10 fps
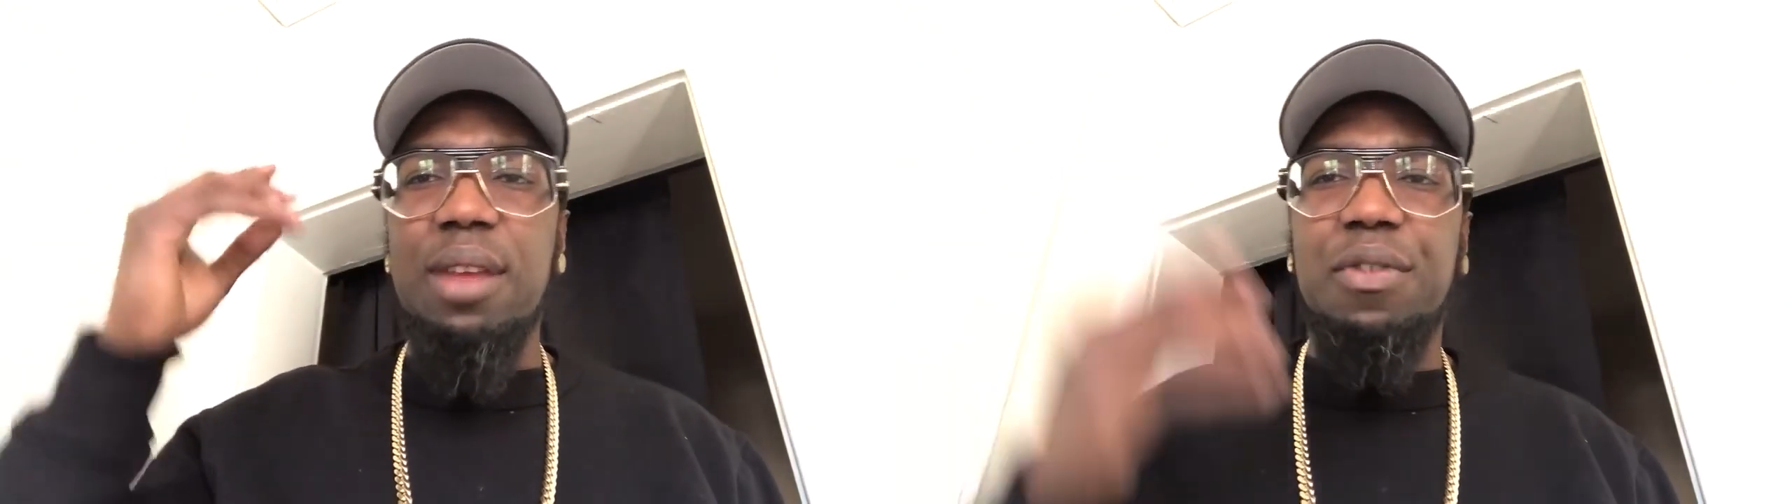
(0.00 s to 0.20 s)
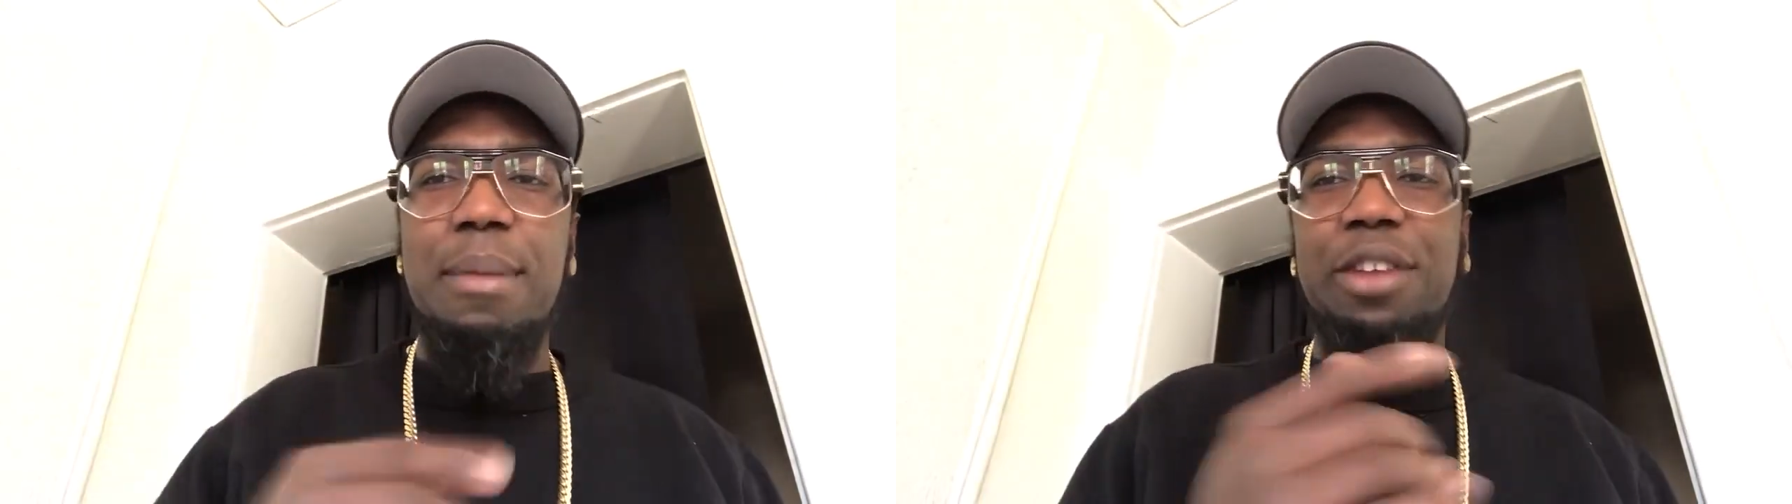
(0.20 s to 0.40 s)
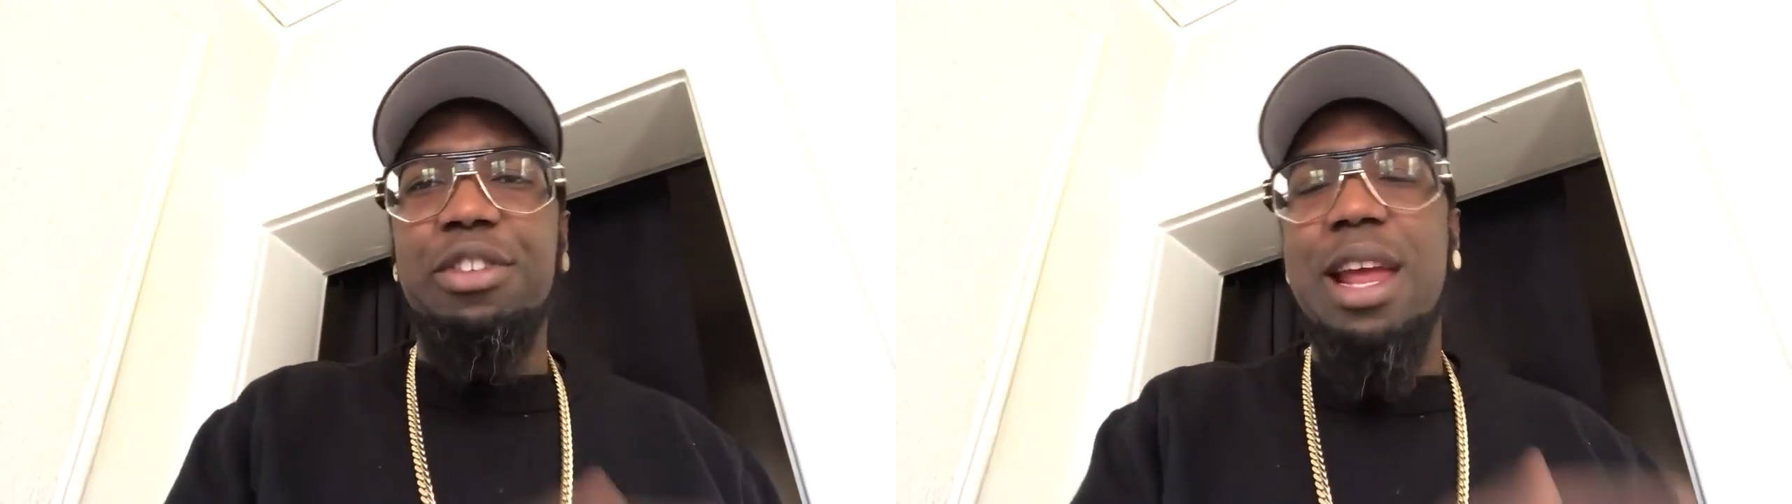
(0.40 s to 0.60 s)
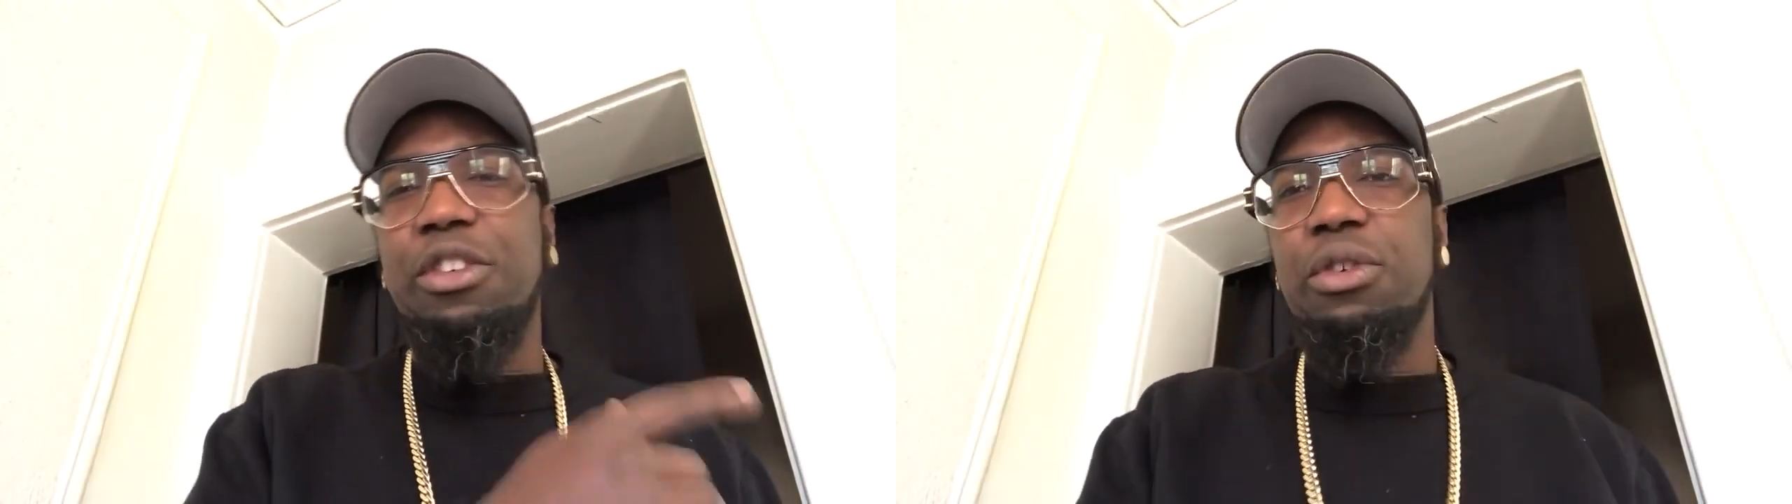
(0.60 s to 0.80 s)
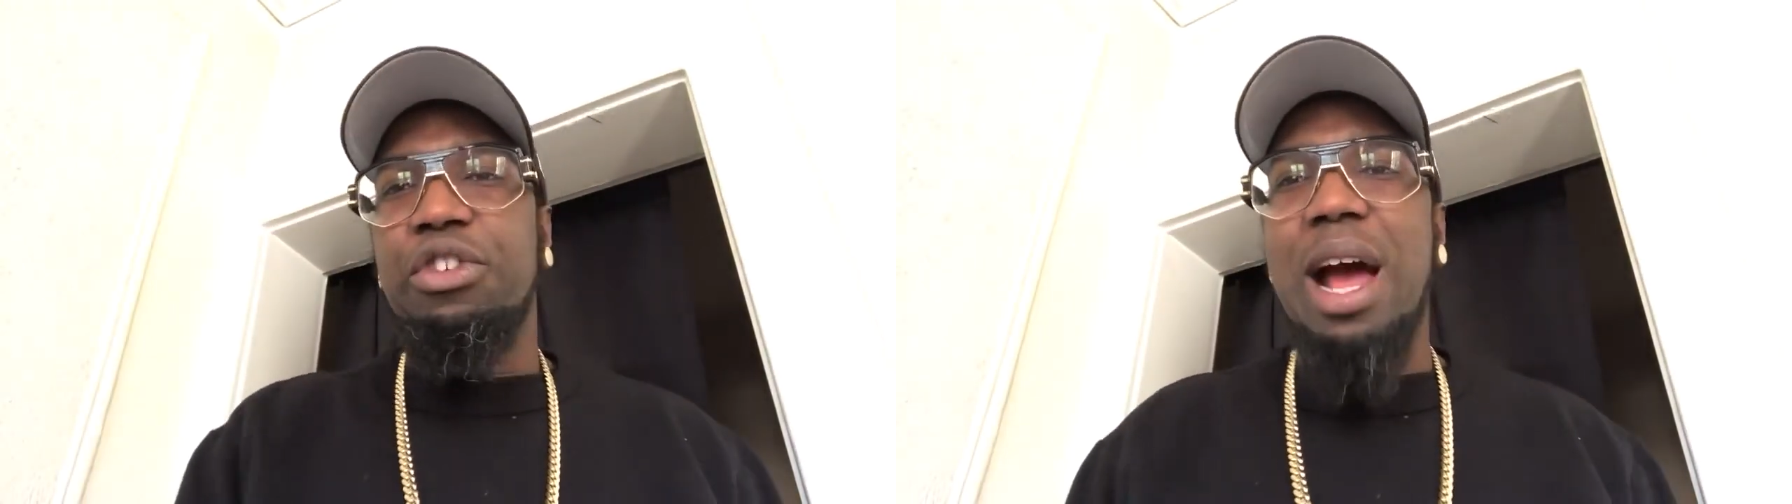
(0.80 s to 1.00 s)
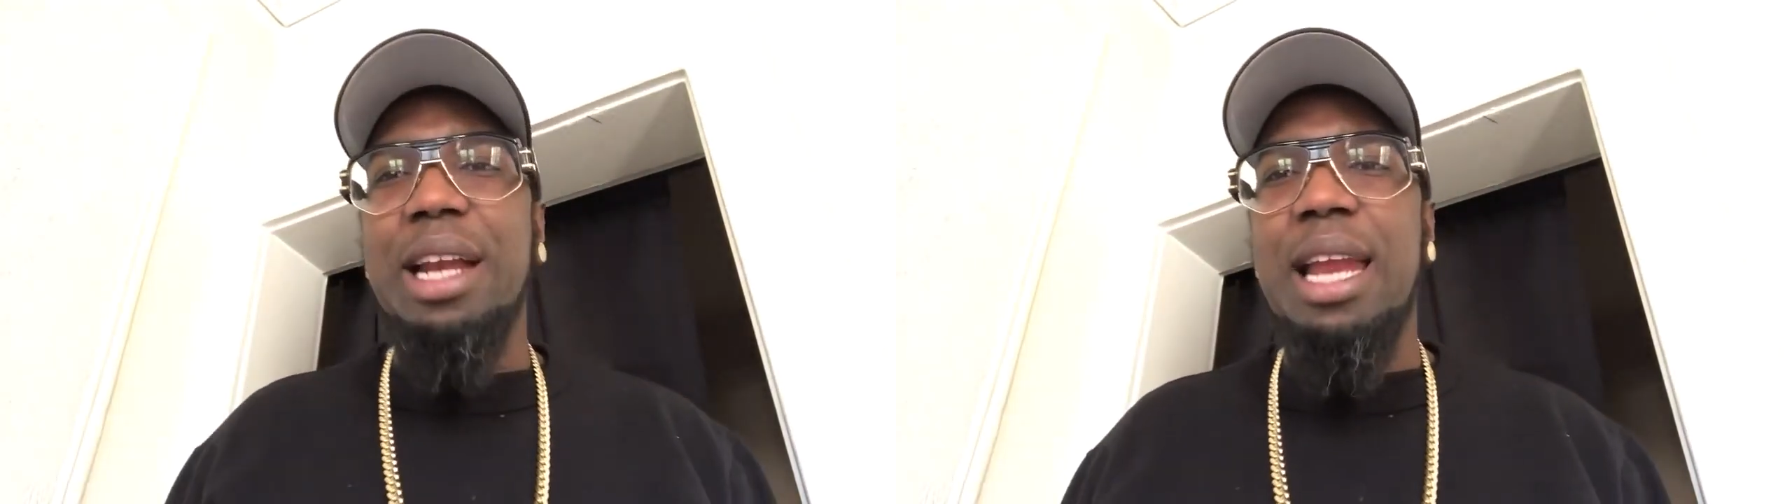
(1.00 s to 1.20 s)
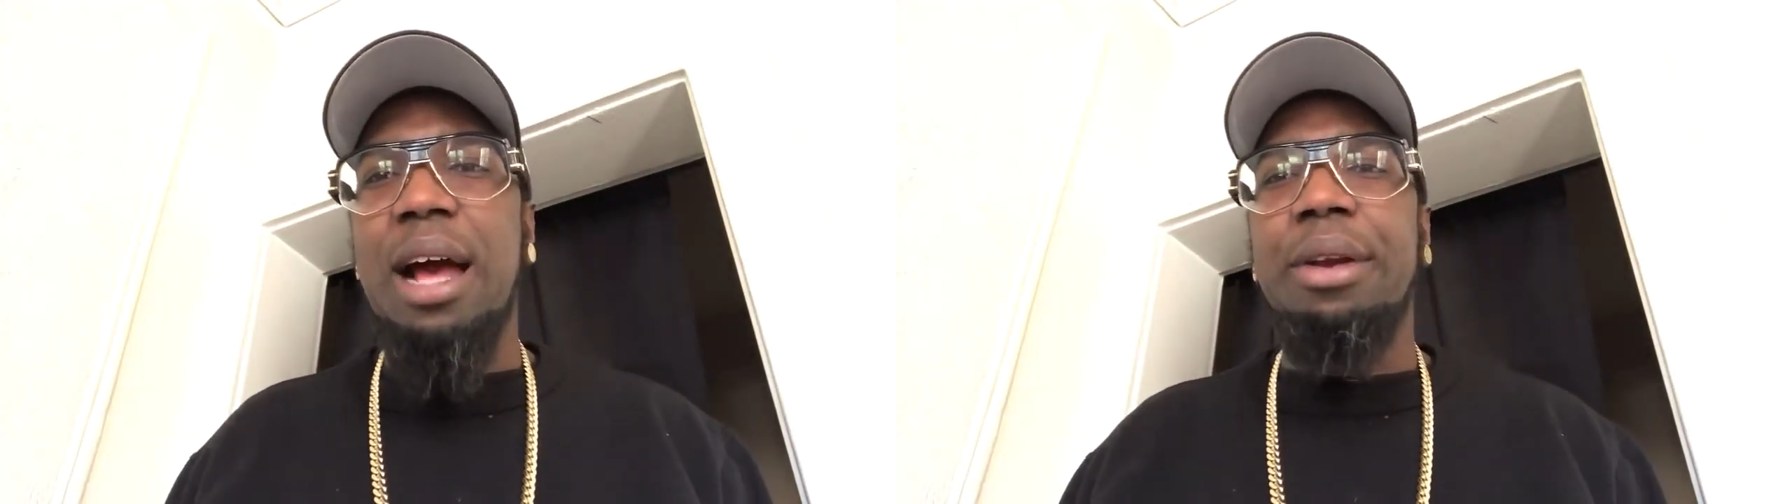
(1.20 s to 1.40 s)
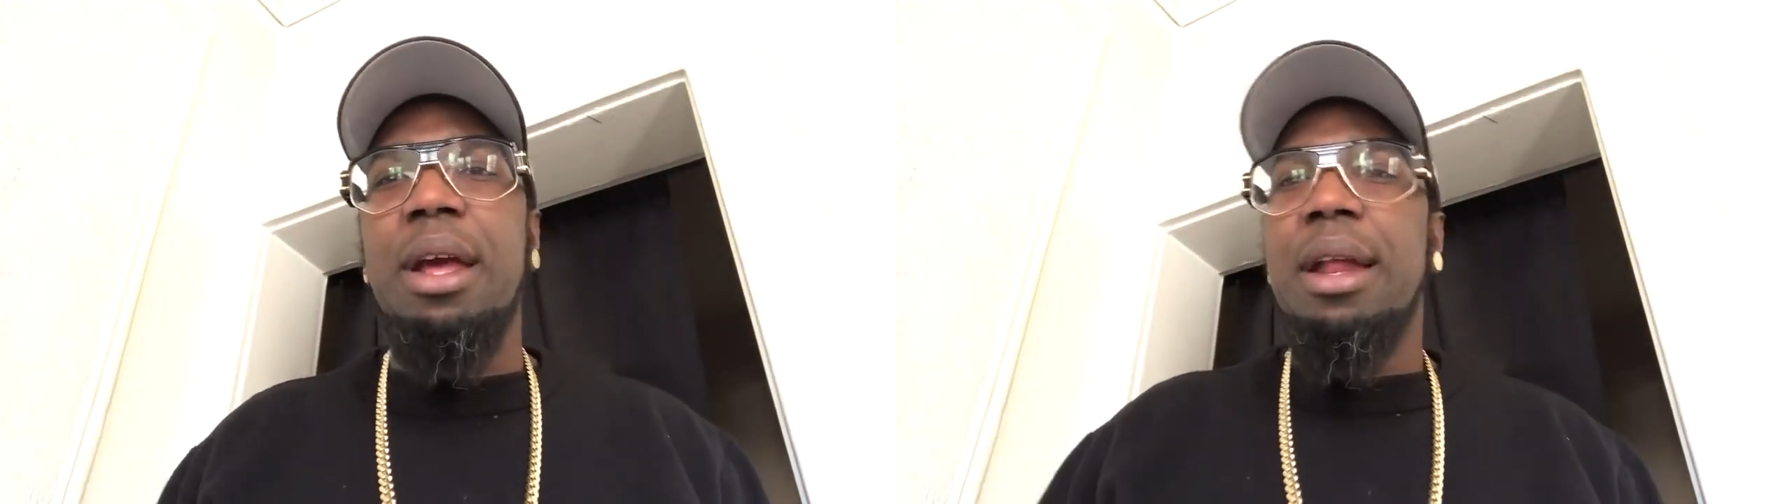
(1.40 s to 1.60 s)
information that you jot
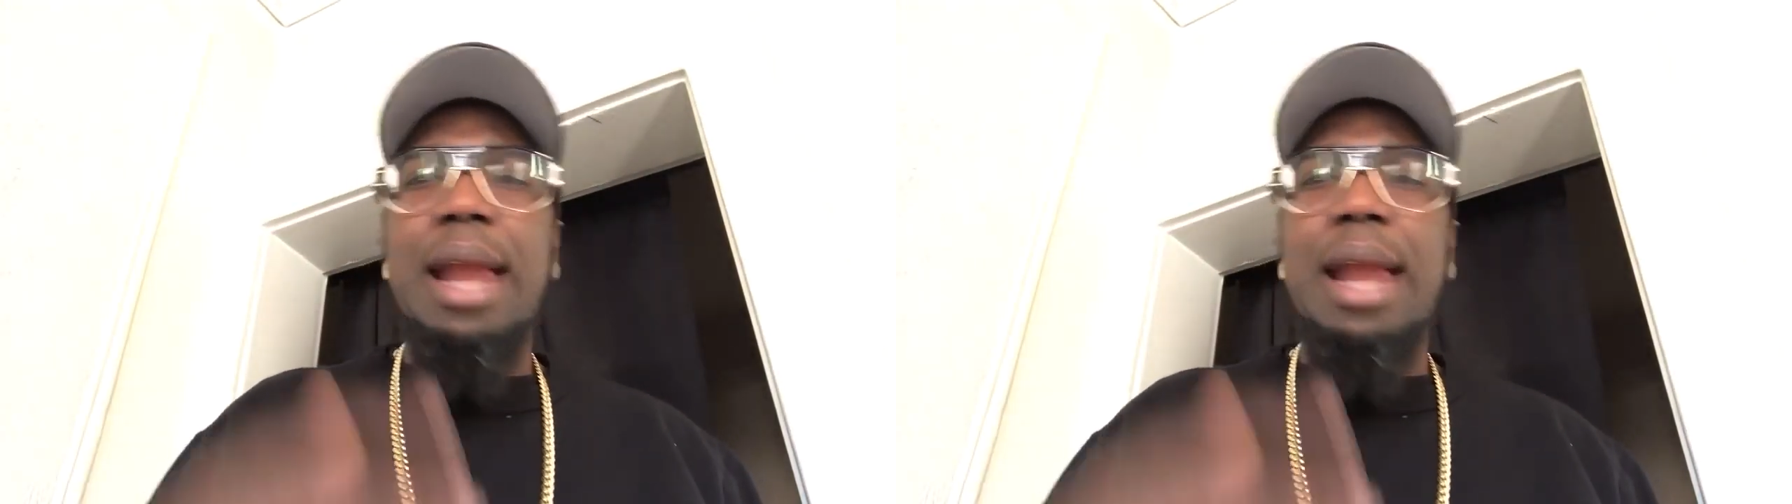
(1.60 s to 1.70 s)
down.